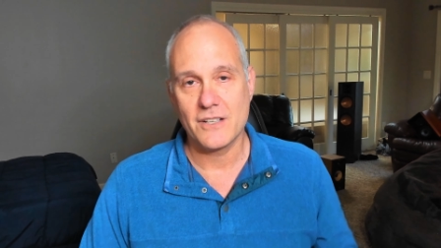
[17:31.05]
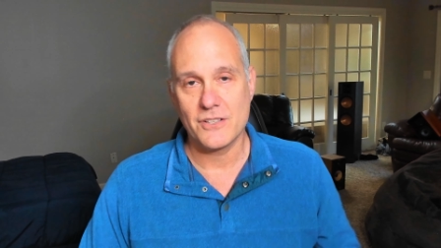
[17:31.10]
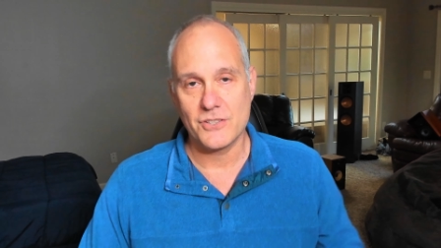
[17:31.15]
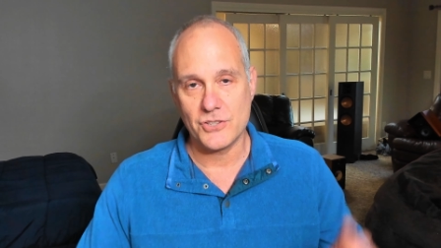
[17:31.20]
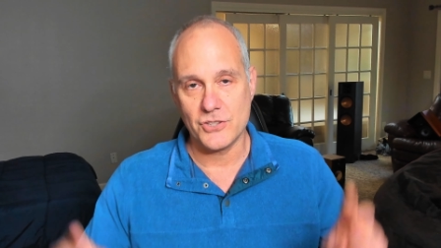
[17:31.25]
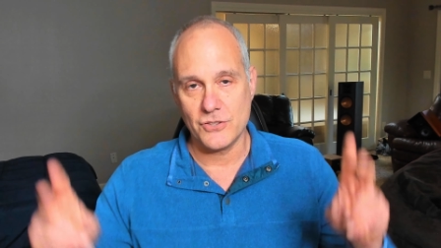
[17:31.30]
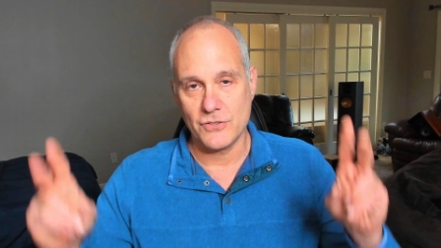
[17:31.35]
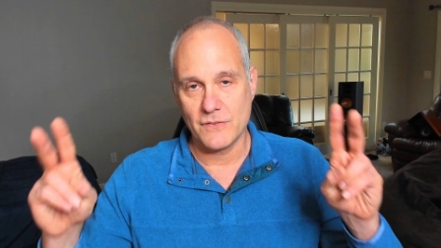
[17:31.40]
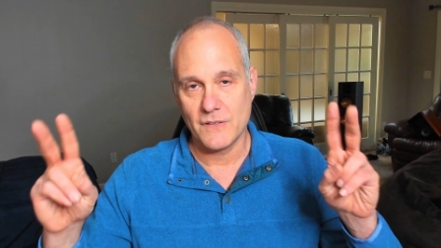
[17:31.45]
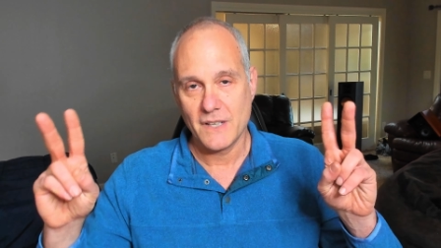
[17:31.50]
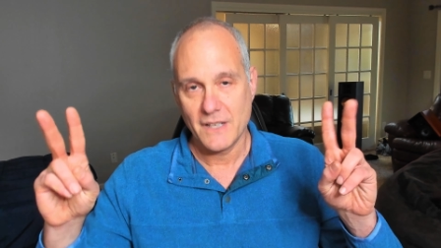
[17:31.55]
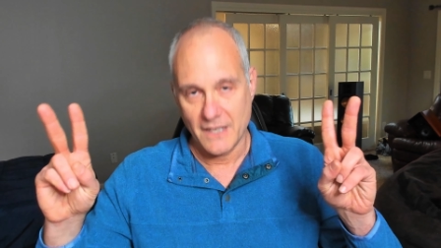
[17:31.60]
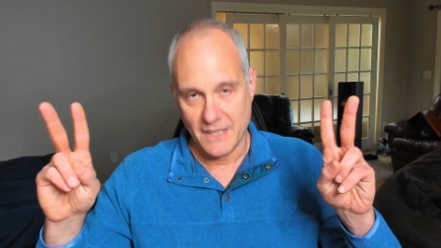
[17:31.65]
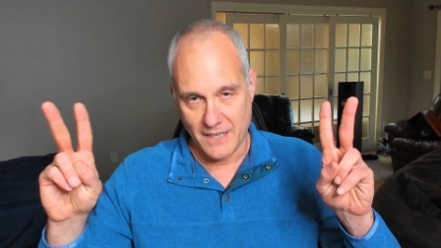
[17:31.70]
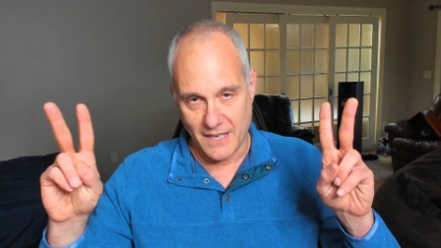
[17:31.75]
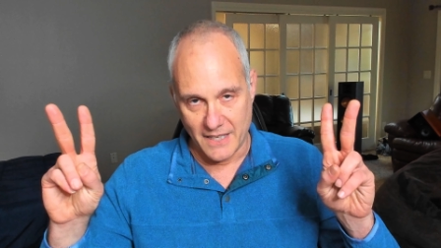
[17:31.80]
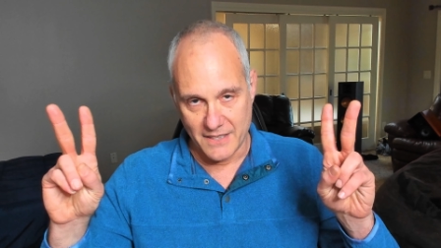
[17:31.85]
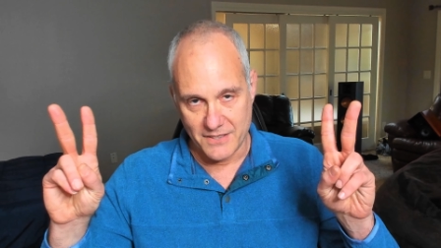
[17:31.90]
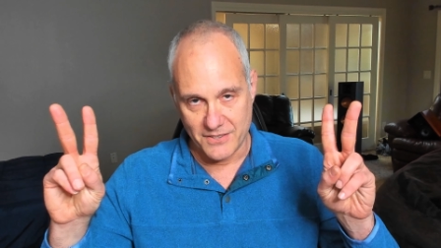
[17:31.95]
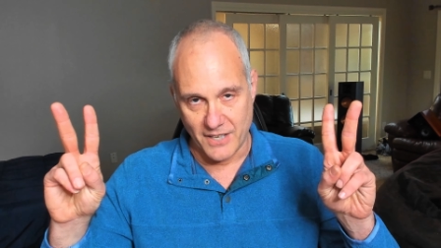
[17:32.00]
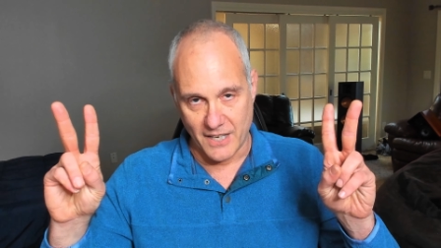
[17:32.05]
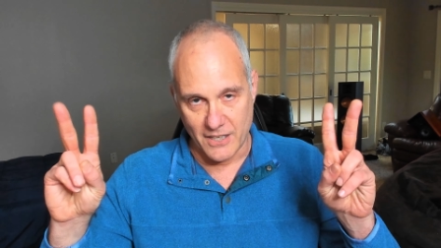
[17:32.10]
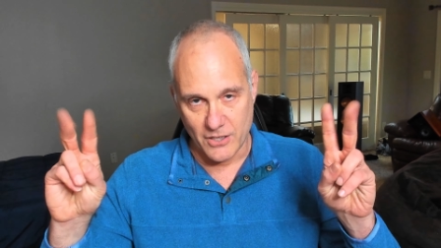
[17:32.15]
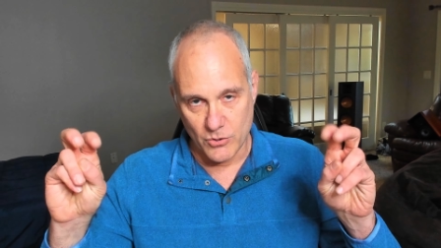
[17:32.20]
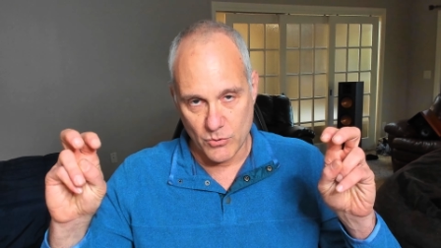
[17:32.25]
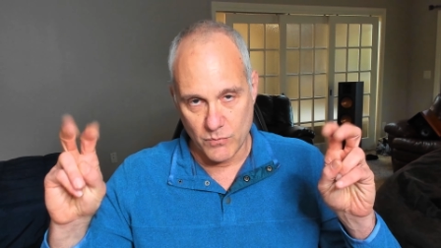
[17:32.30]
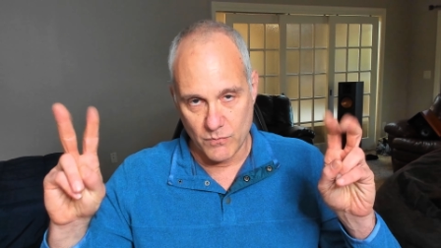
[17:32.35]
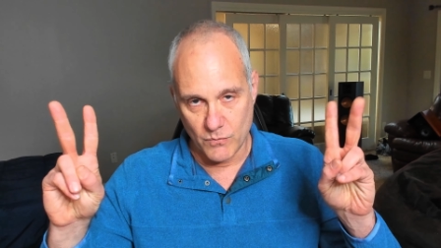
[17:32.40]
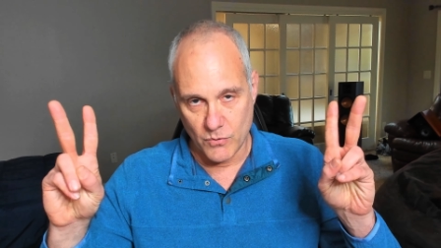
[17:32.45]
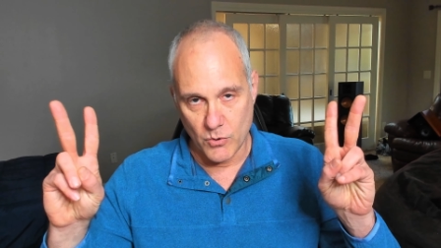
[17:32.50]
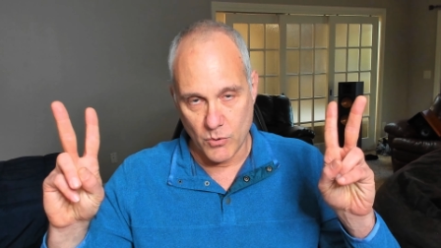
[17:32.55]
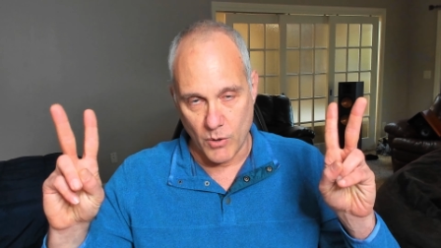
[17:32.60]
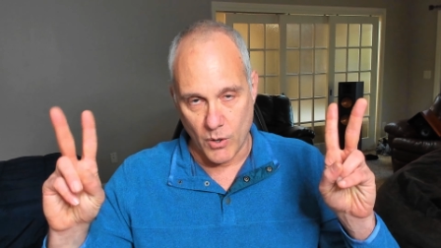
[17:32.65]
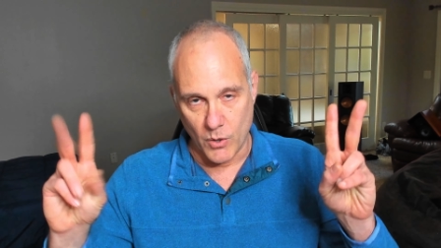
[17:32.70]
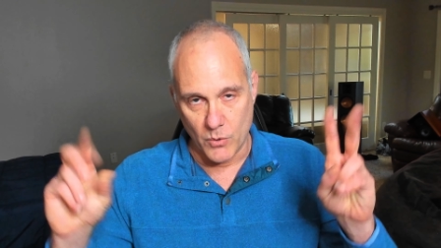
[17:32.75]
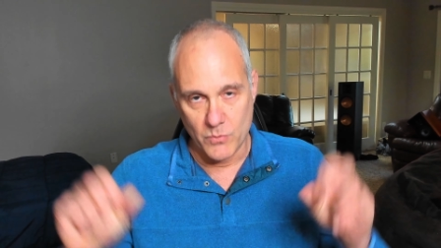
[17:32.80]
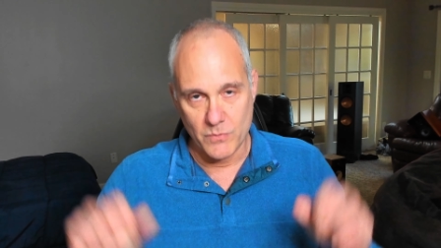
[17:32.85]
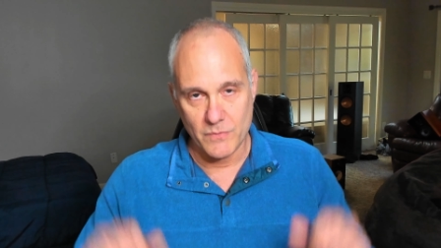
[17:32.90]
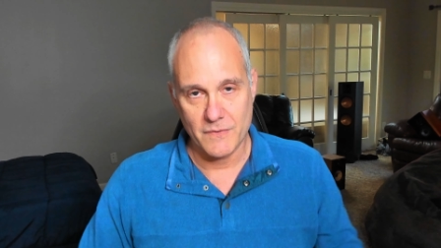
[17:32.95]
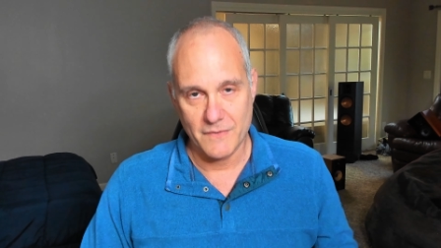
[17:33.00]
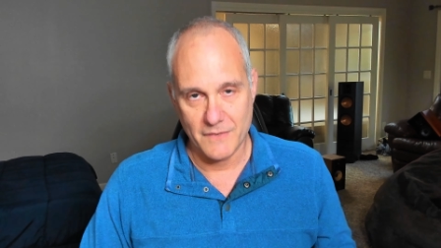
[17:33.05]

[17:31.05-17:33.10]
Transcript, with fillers: to, and I say, quote,